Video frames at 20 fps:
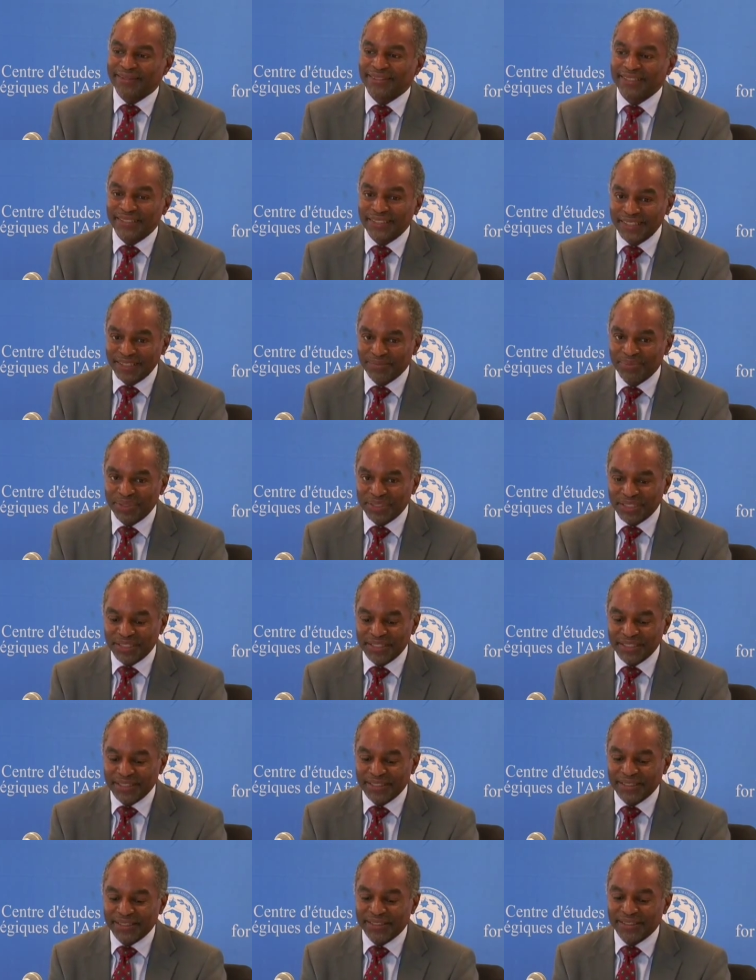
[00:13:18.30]

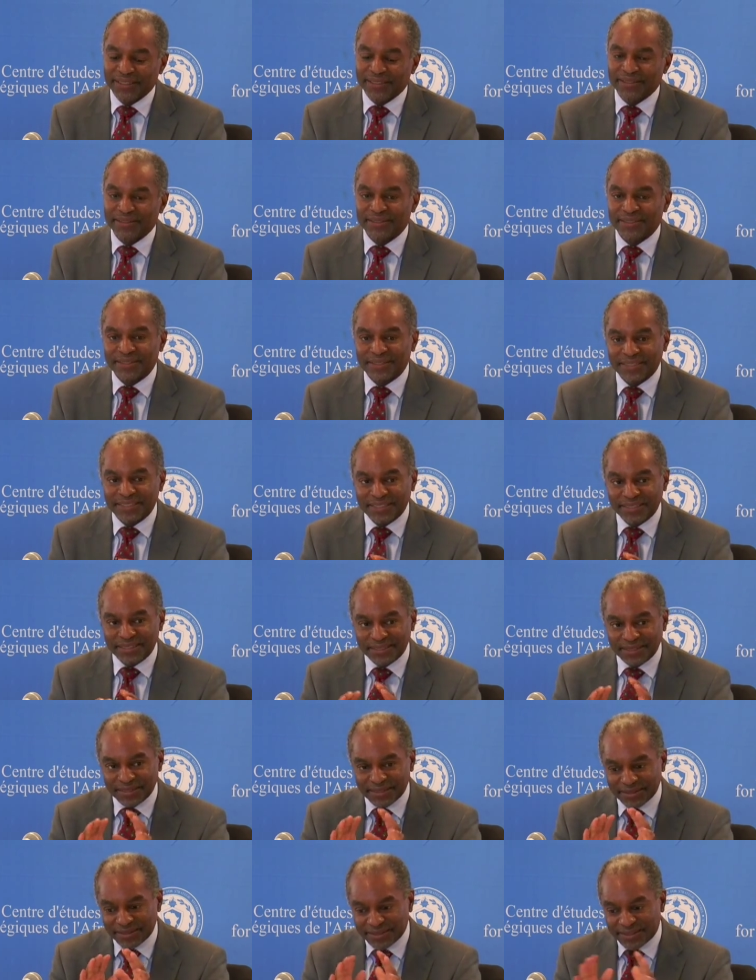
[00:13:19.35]
deliberately s
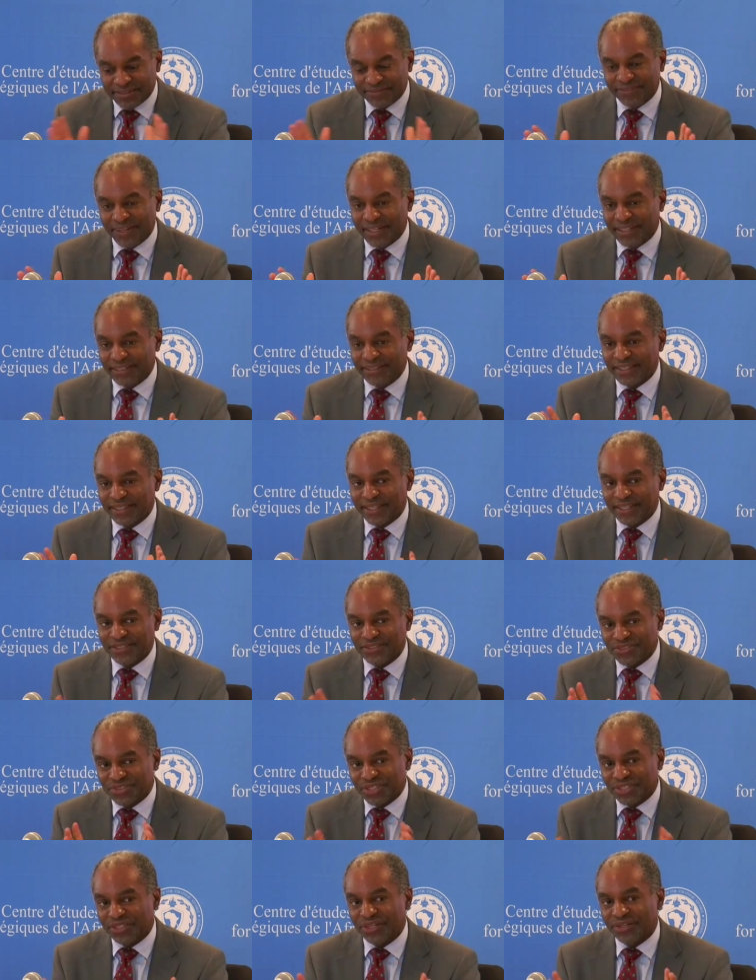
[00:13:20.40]
divided the
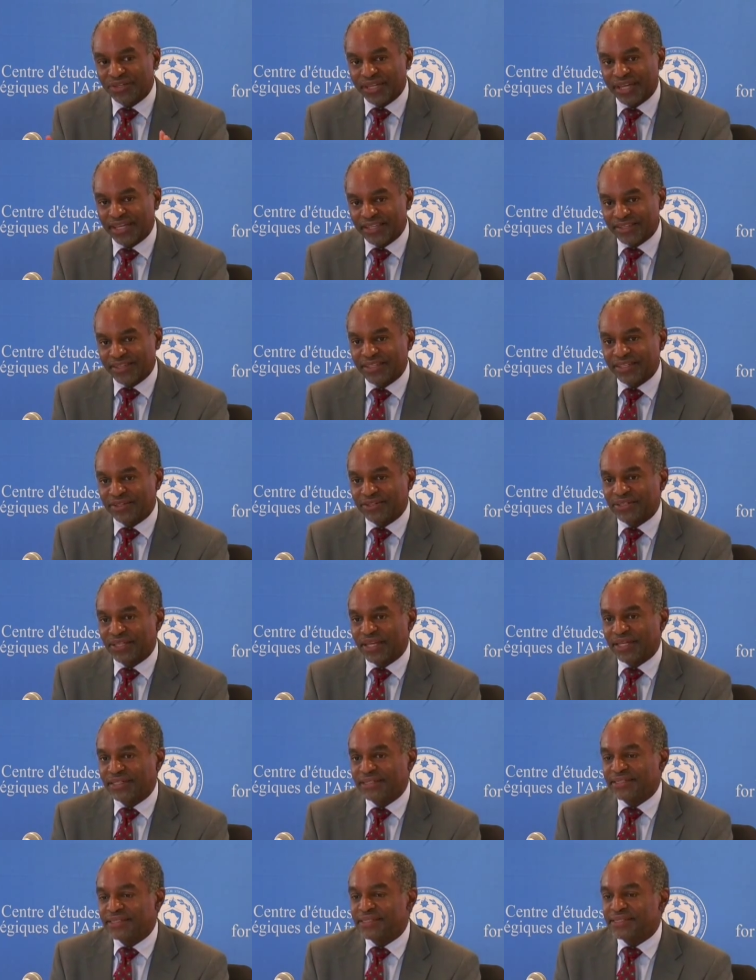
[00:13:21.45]
country along ethnic
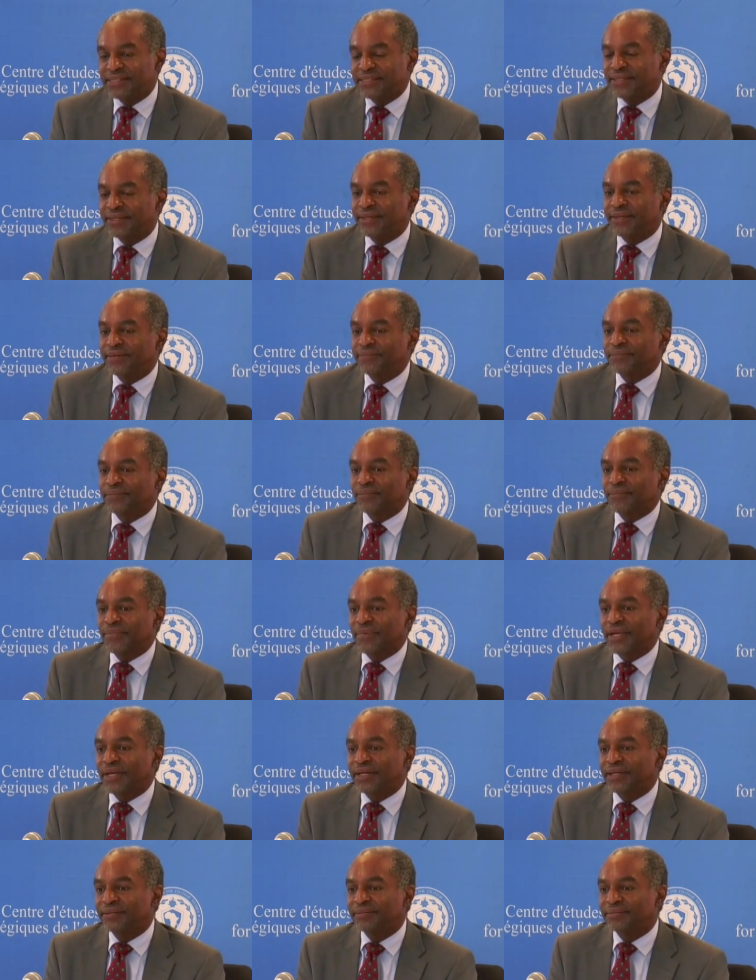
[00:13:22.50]
lines,
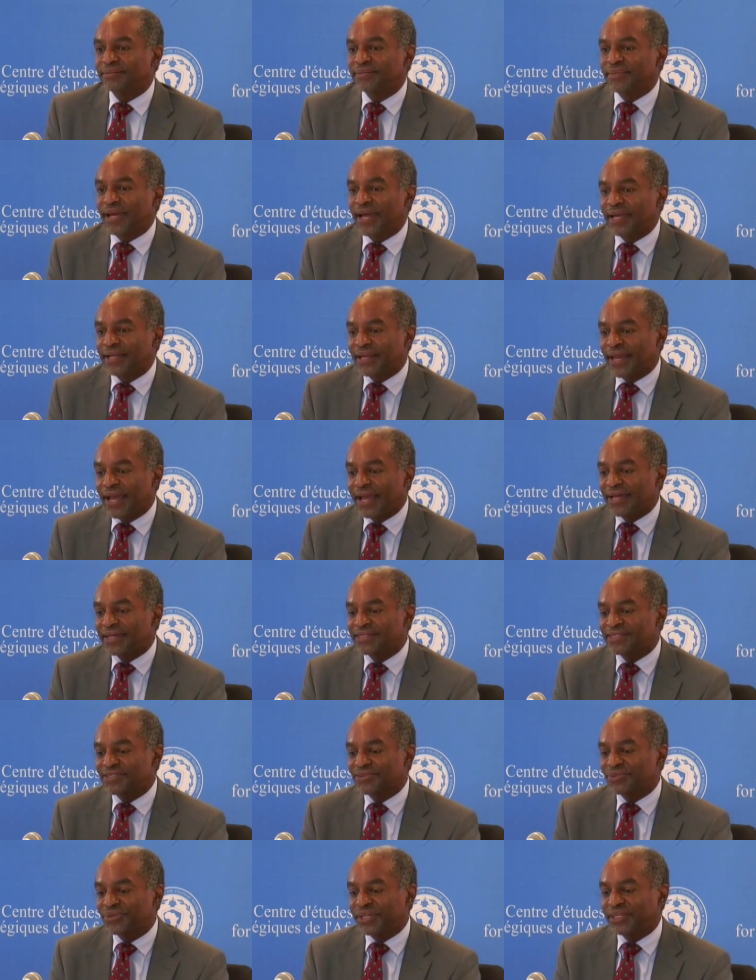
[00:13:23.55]
um, and has
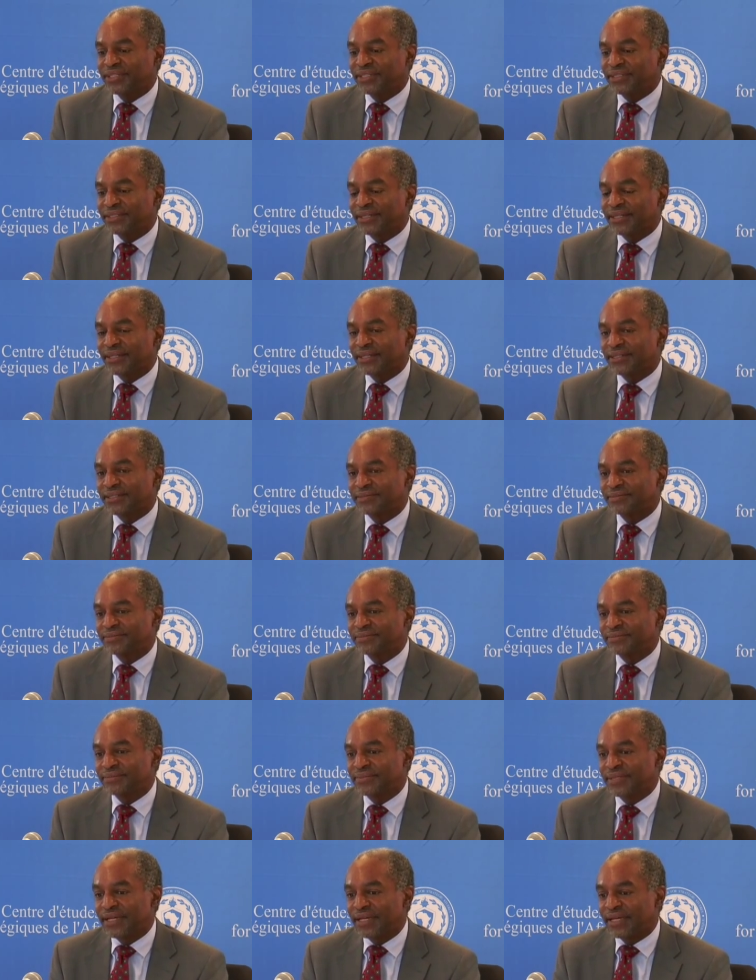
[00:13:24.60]
created um,
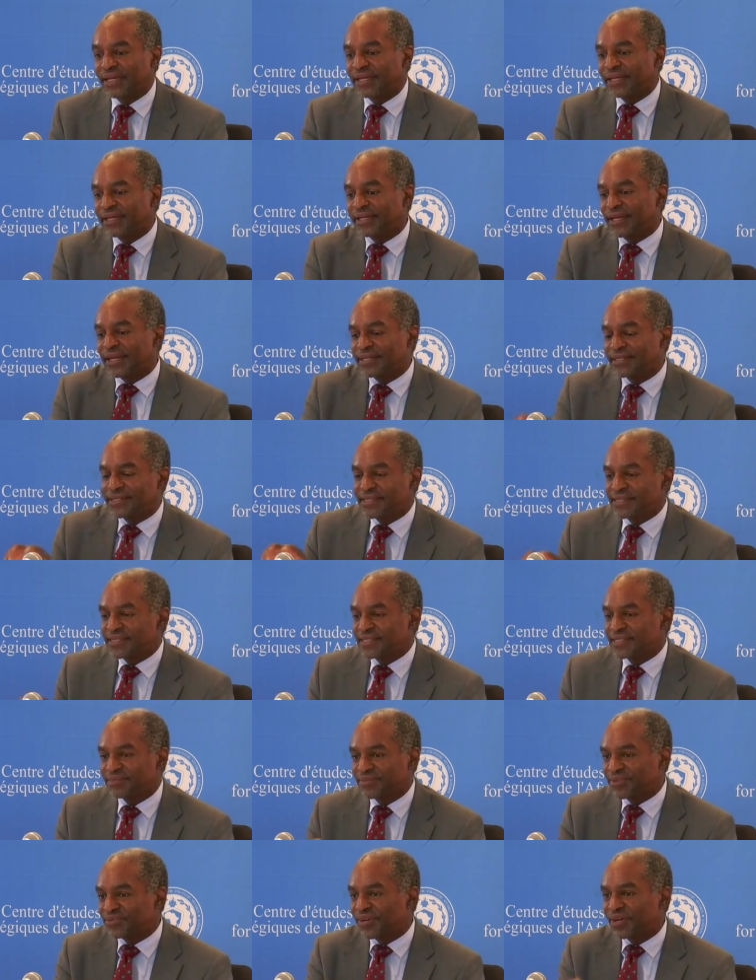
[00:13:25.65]
a, a
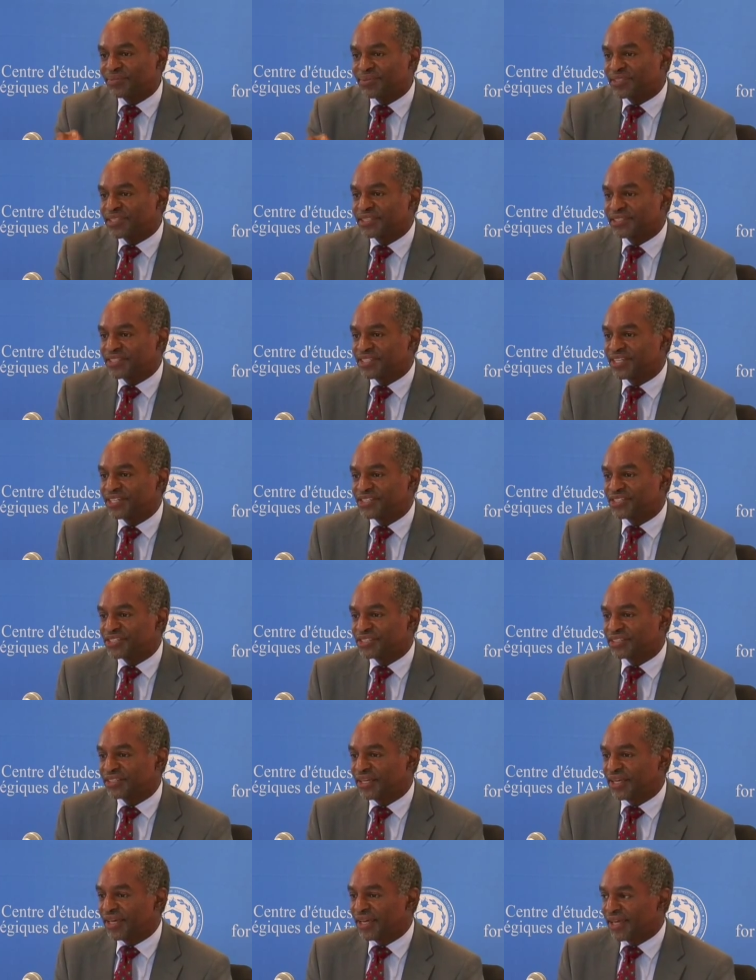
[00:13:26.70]
system of representation
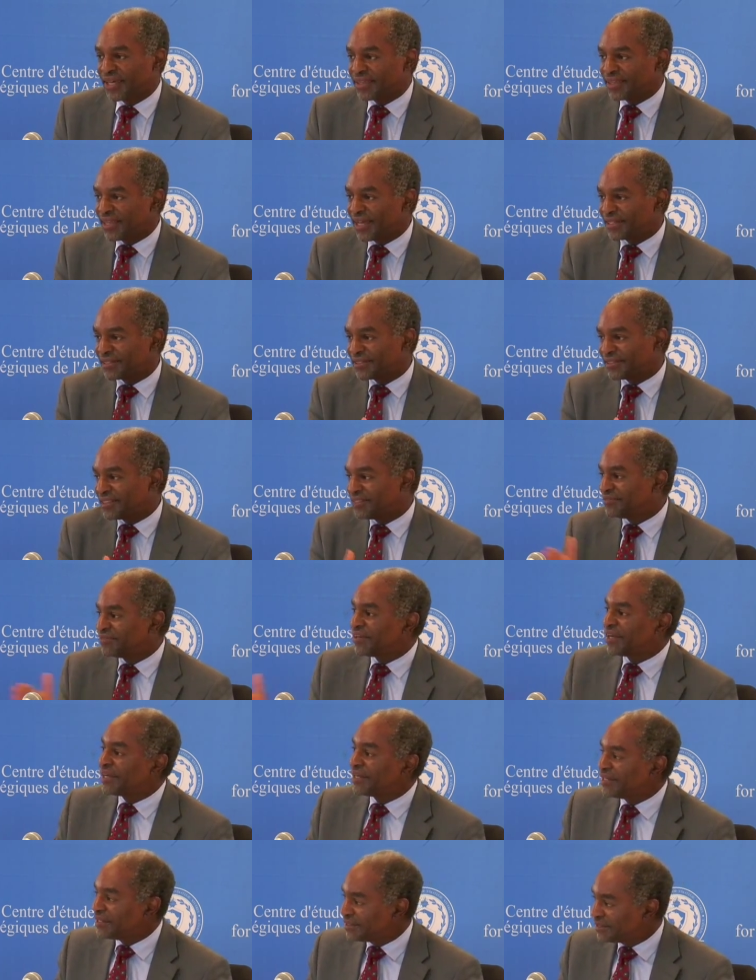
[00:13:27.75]
that
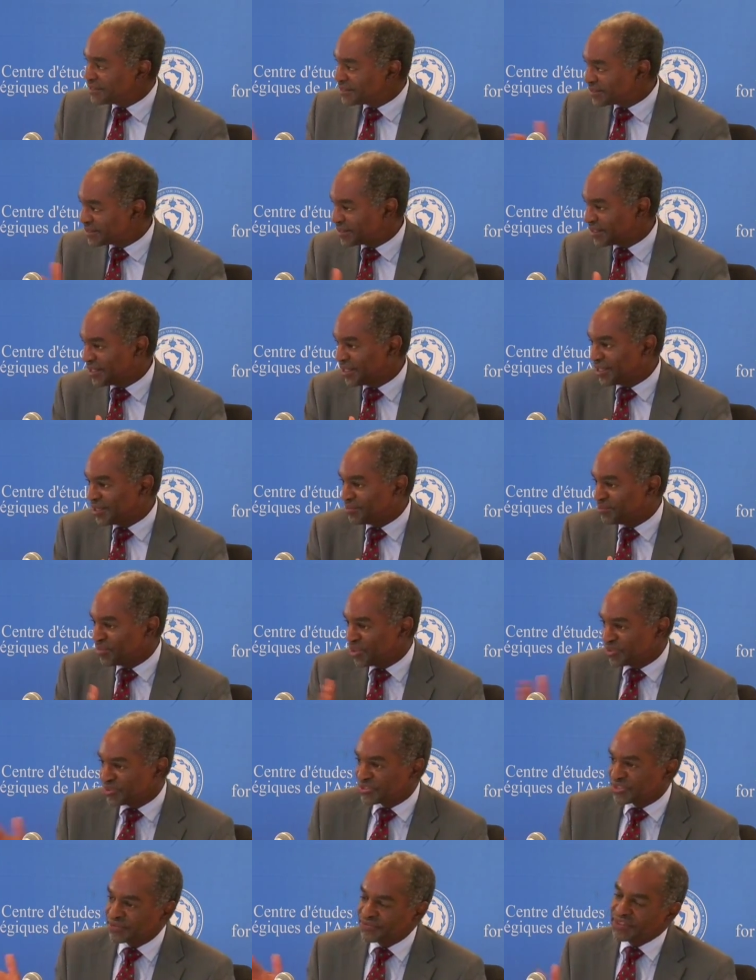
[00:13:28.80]
divides
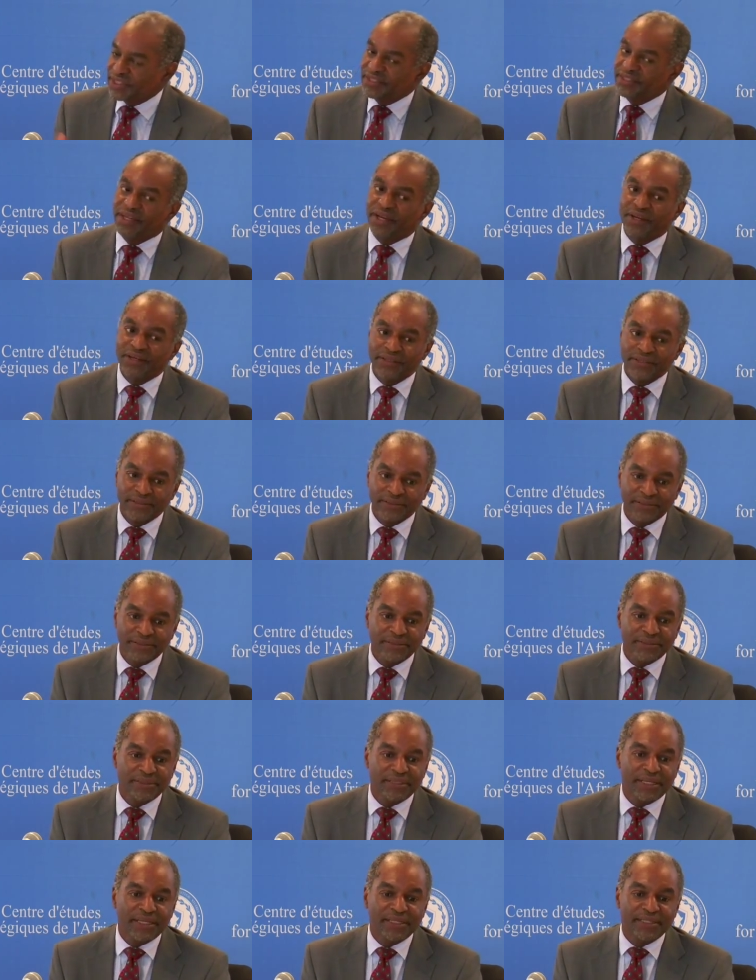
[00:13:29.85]
most of the
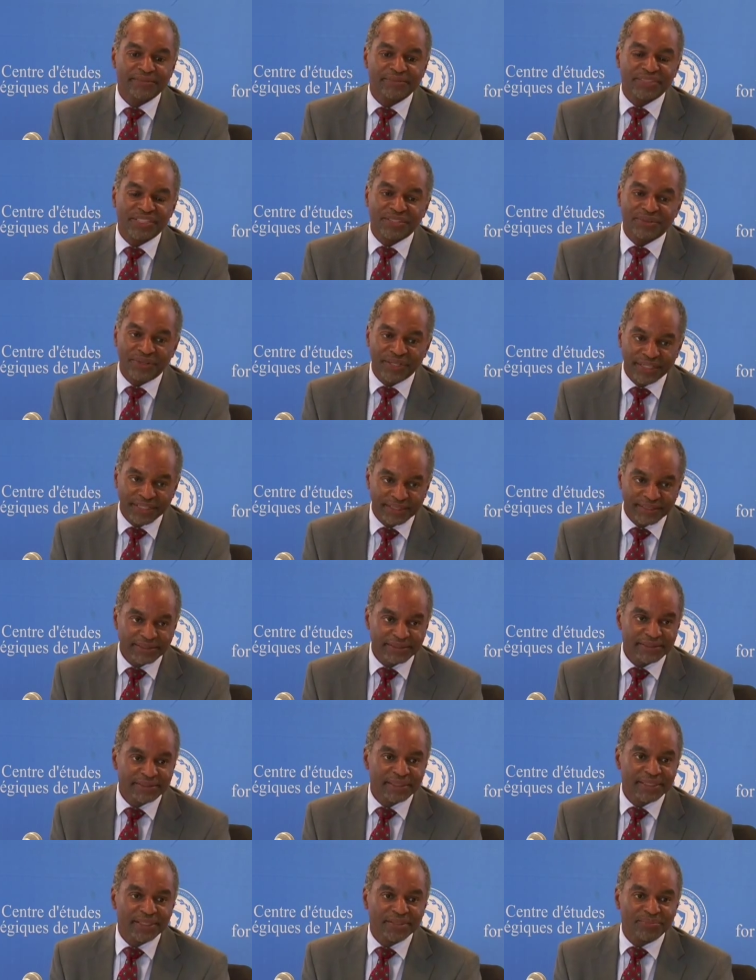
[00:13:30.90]
non-Tigrayan
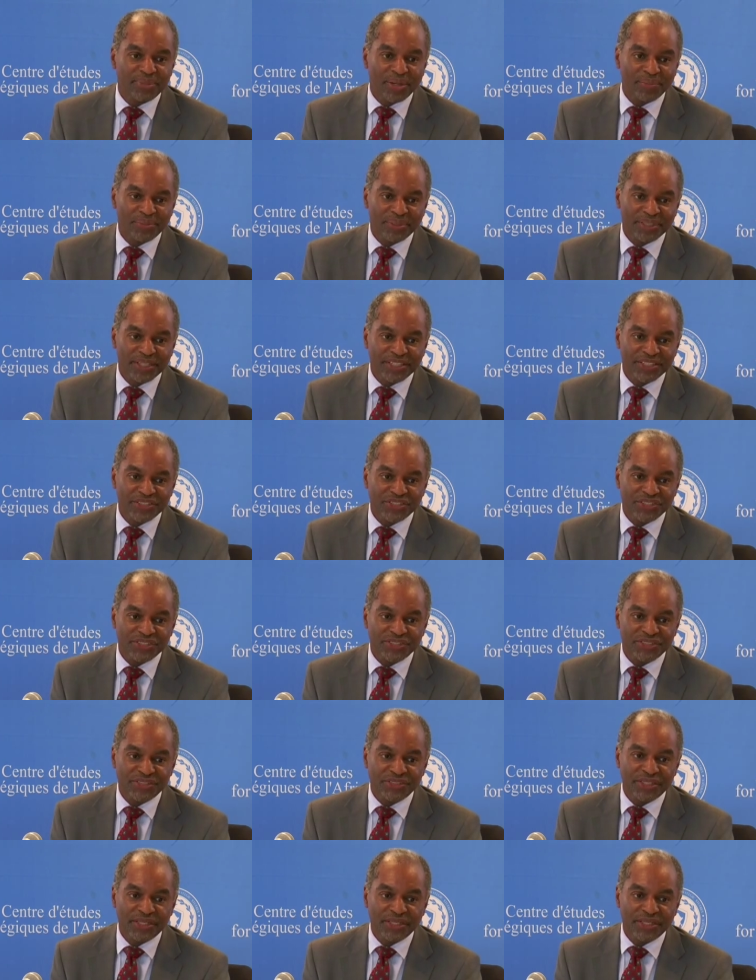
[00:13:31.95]
population